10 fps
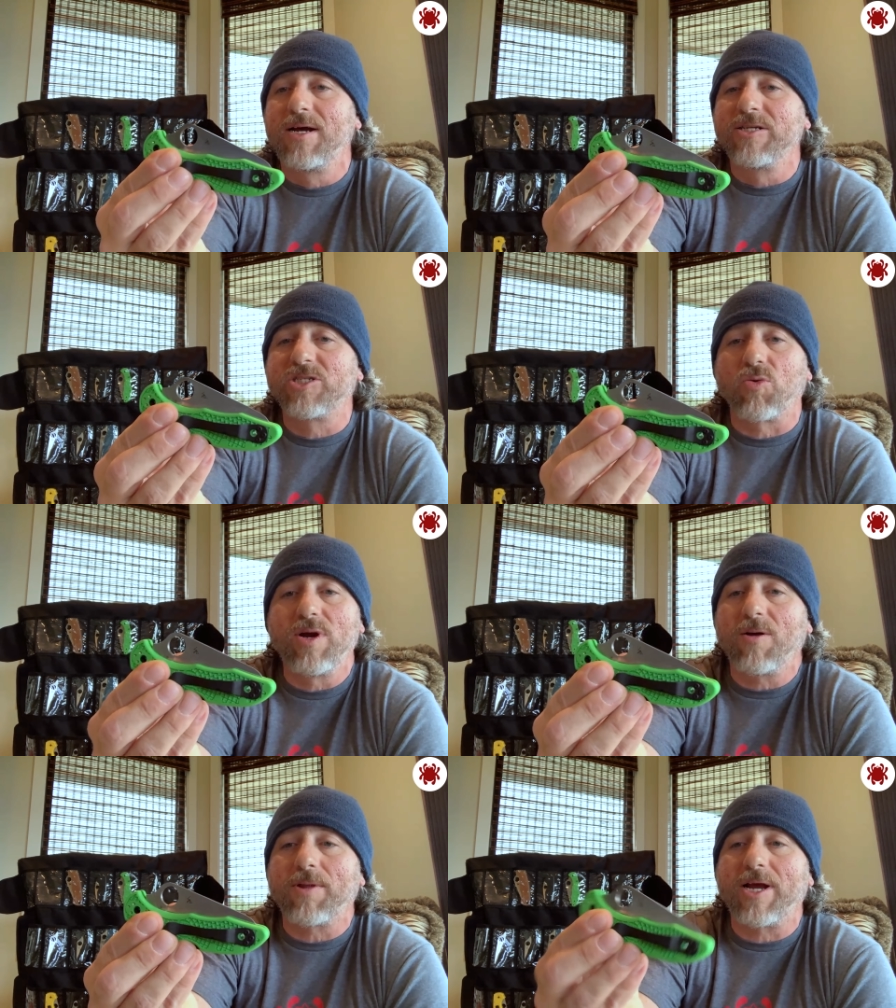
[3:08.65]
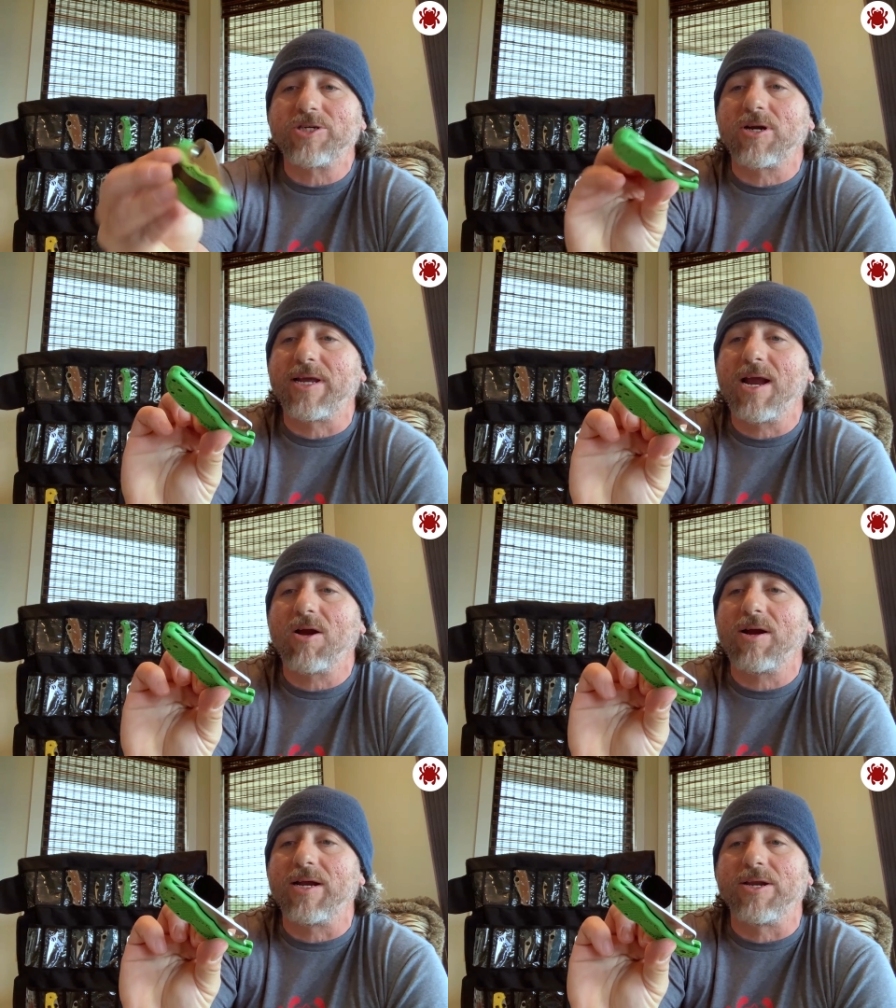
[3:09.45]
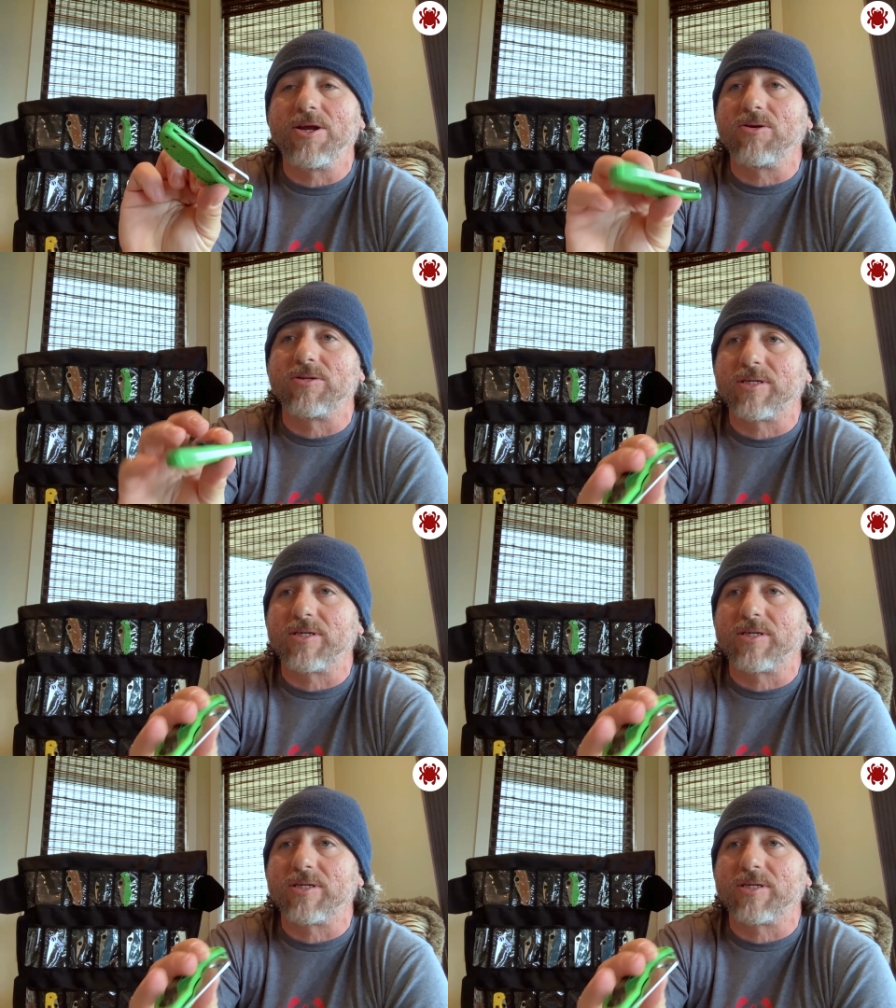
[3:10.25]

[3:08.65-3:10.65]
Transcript: it's a real pleasure to carry and use.